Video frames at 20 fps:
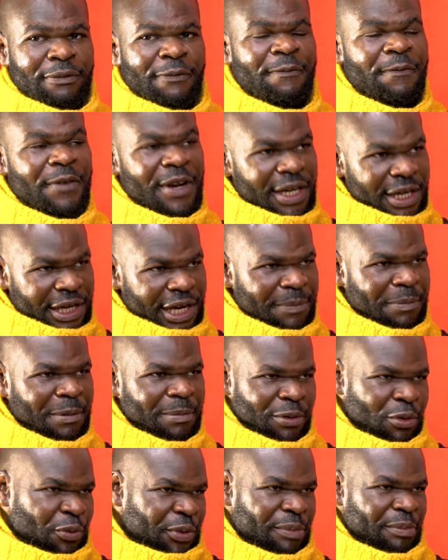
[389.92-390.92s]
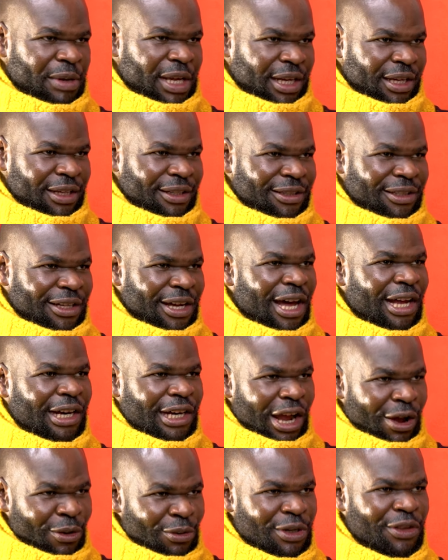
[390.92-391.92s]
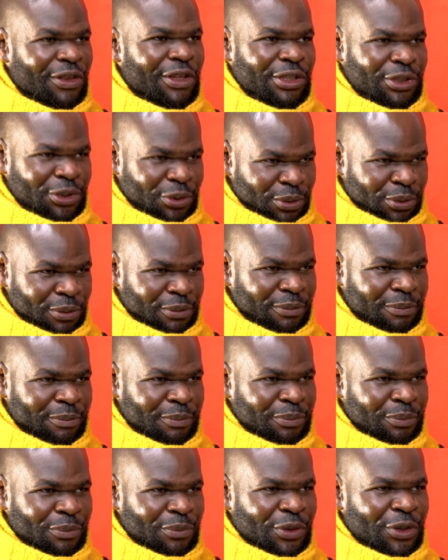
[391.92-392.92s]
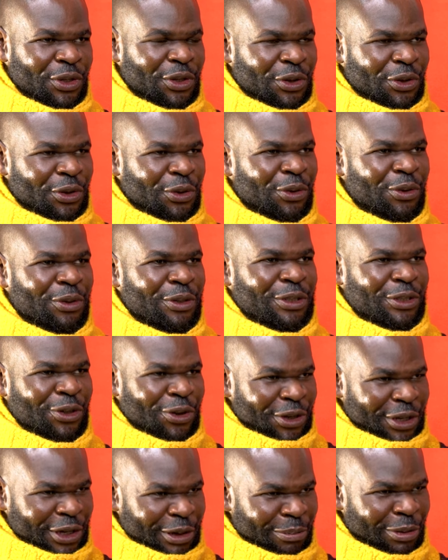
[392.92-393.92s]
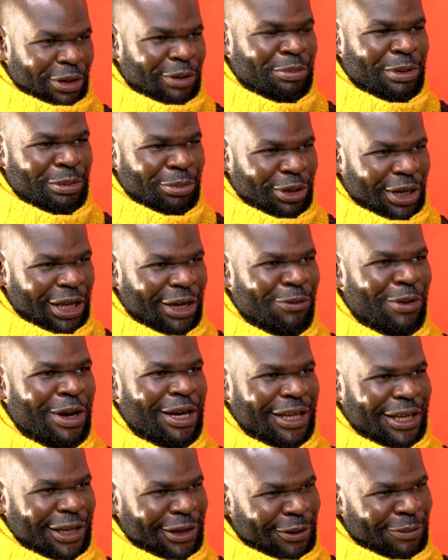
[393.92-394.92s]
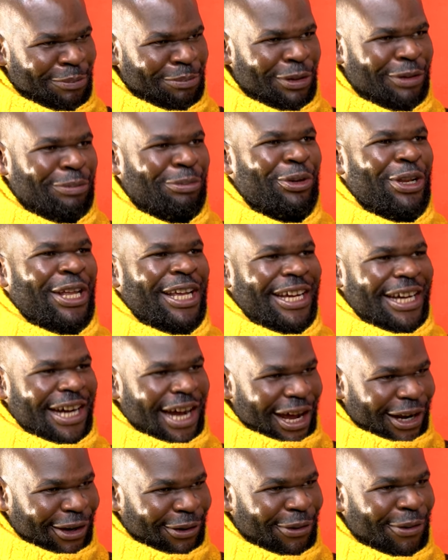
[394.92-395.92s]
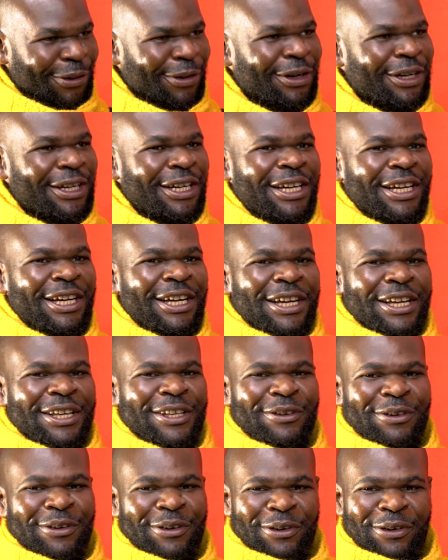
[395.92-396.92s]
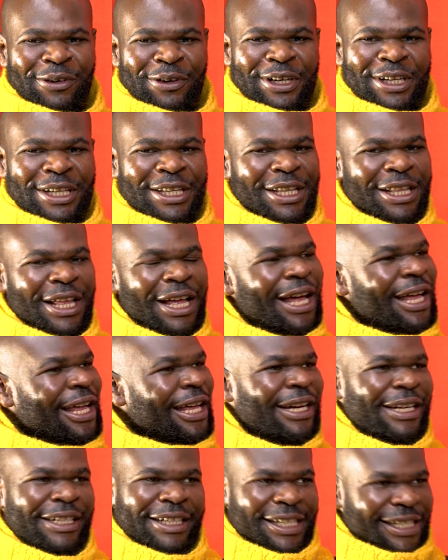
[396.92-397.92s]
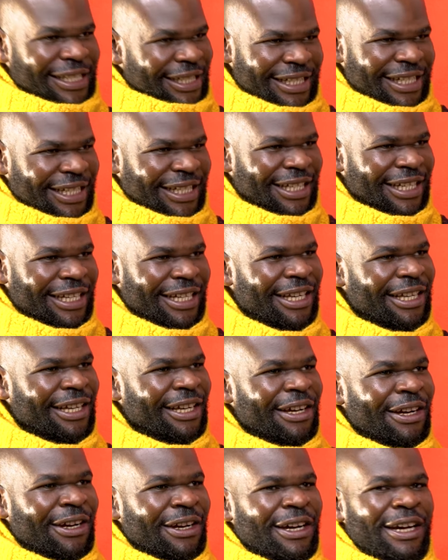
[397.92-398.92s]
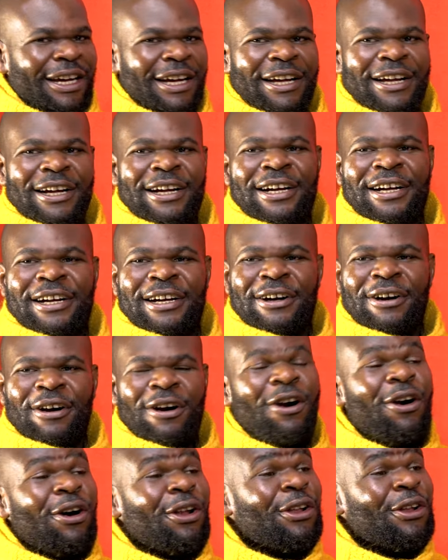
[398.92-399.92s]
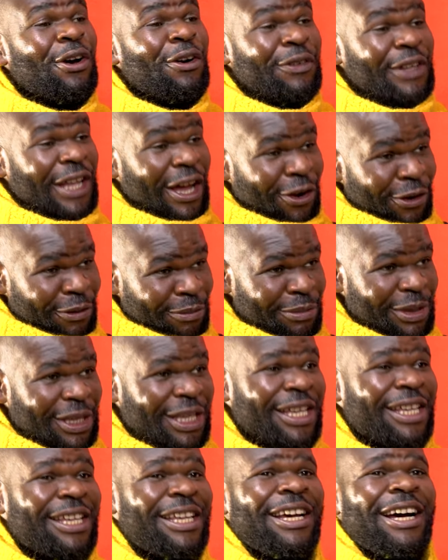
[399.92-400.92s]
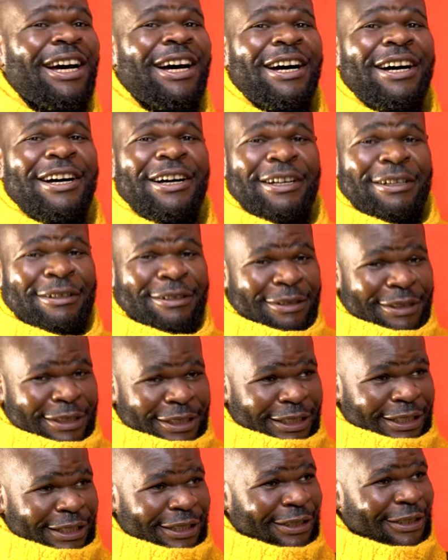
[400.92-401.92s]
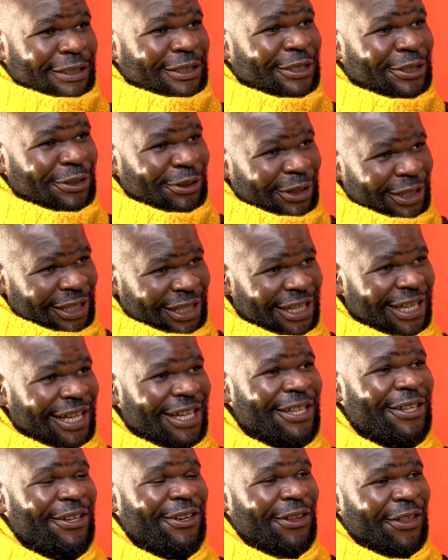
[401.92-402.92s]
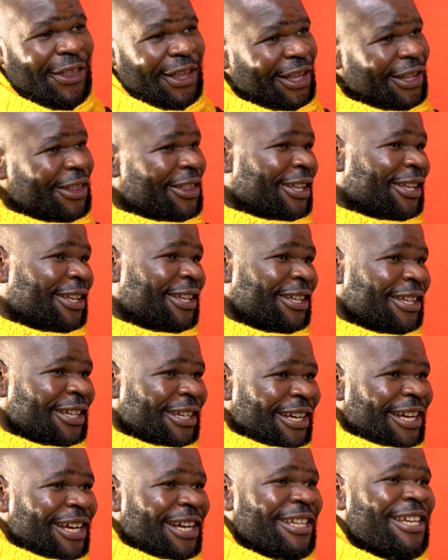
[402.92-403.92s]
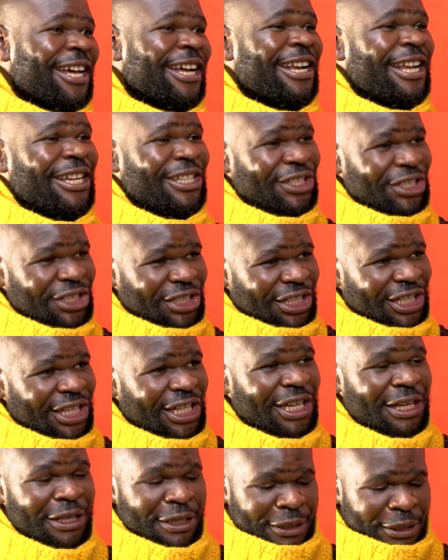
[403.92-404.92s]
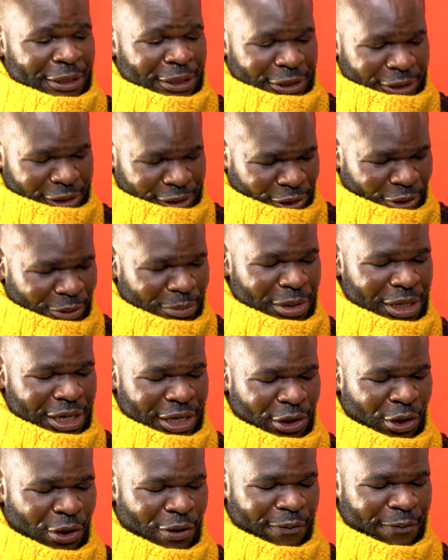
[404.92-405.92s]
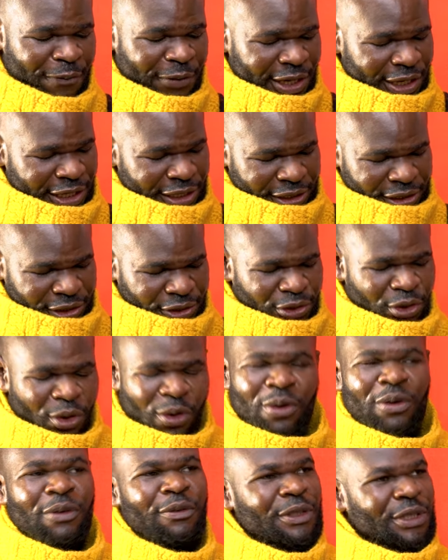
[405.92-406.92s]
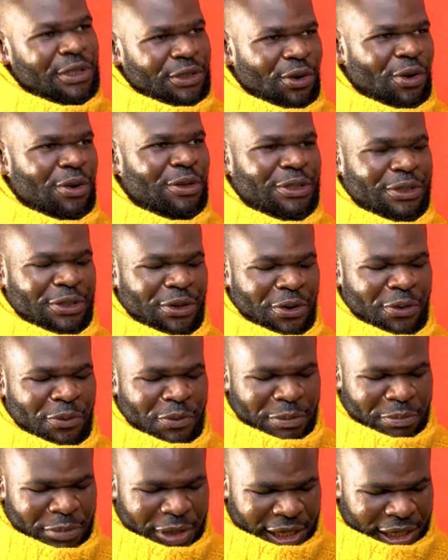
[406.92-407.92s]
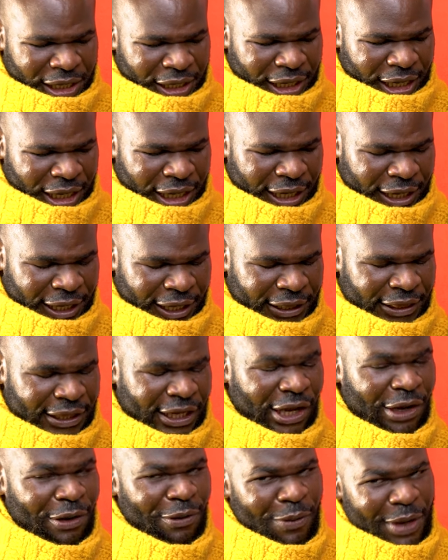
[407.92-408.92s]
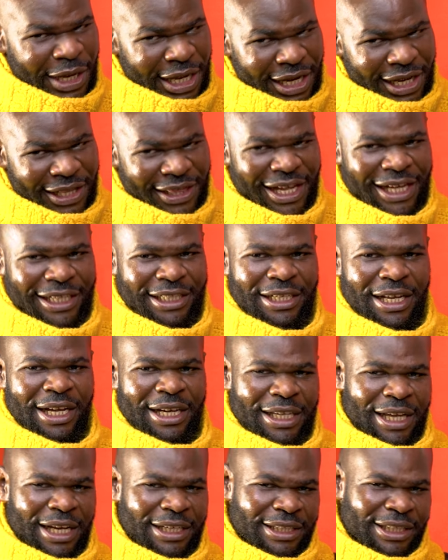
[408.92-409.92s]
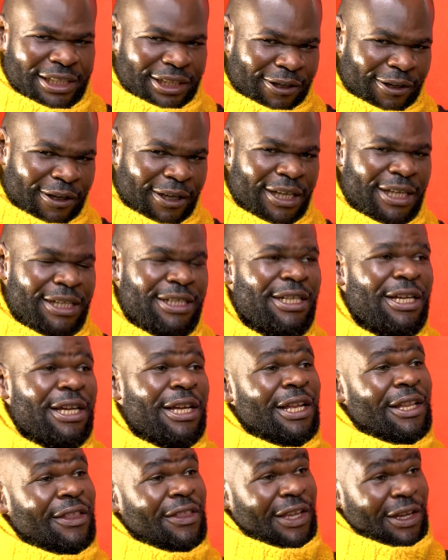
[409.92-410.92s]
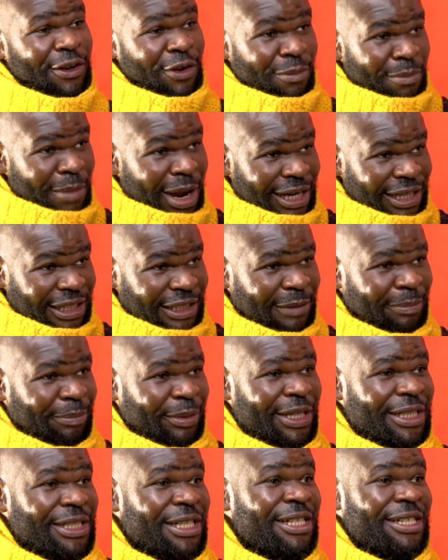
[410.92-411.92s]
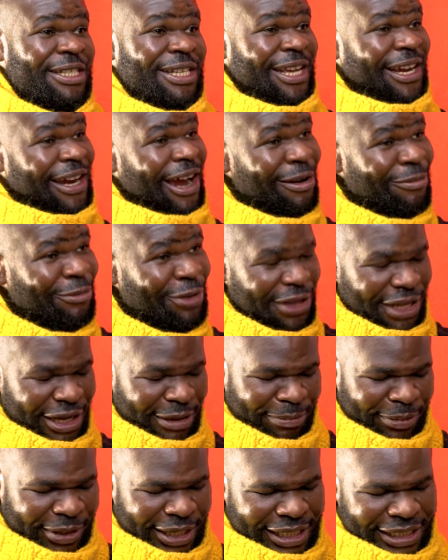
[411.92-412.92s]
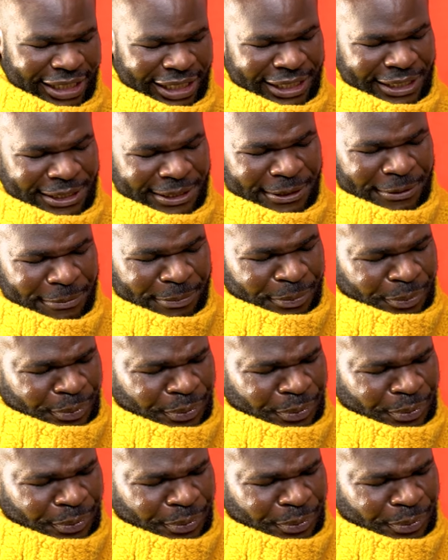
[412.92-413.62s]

very capable women mm-hmm. around the show. Exactly. You know, yeah. talking about people like Wakil, people mm. like Carol, mm. you know, uh, Christine, mm. uh, all of Naomi, uh, Julie. the Julia, you know, the, Anaji, yeah, Yeah. So many of very strong, strong, strong women. Mm. Uh, they are quick, they are articulate, mm. they command their presence, they come mm. with their presence.